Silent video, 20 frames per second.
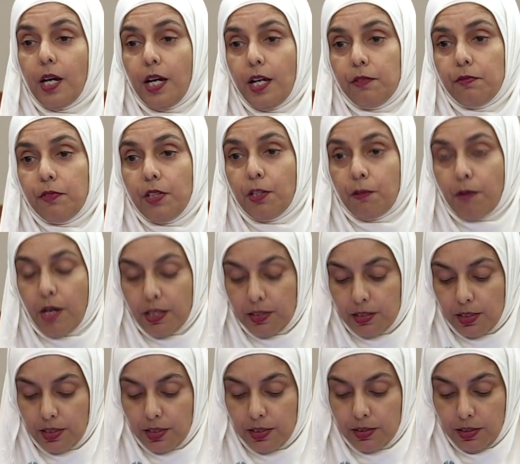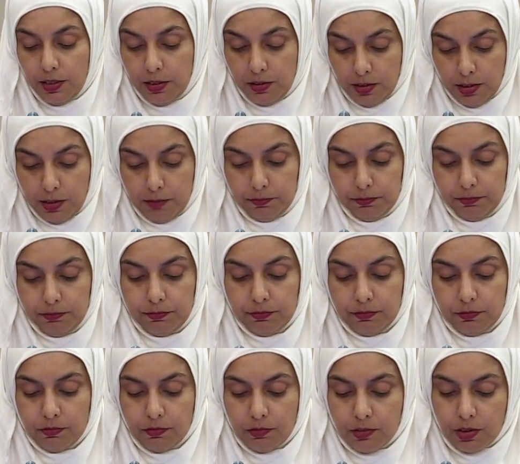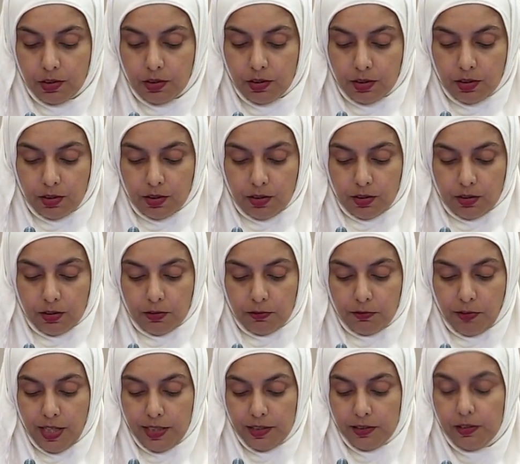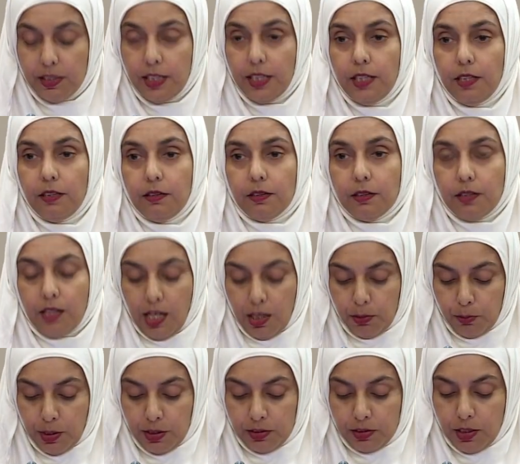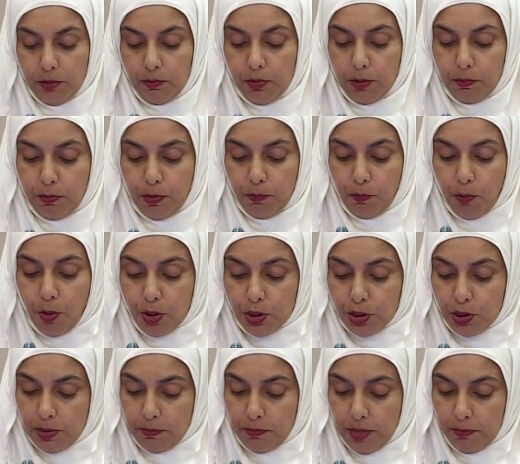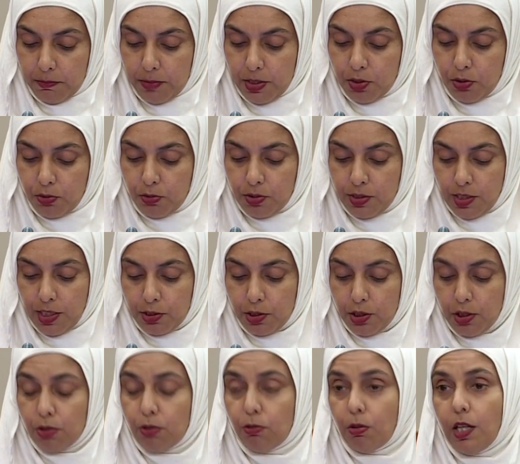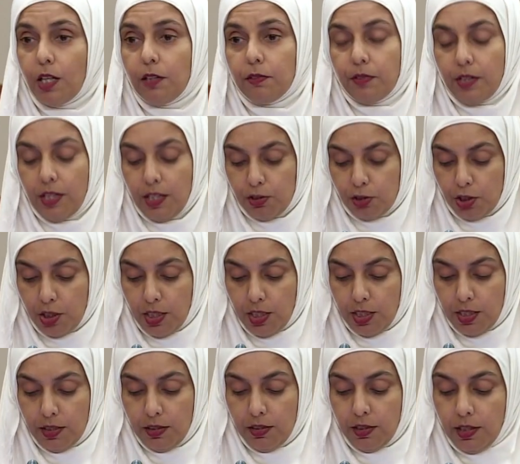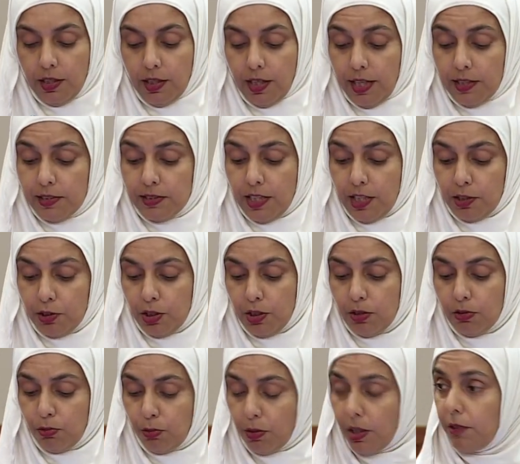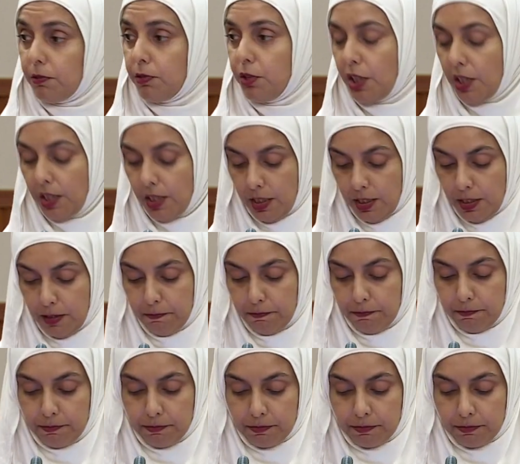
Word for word: have irregular income. Finally, I welcome the proposed amendments to Section 12HA and Section 12JA.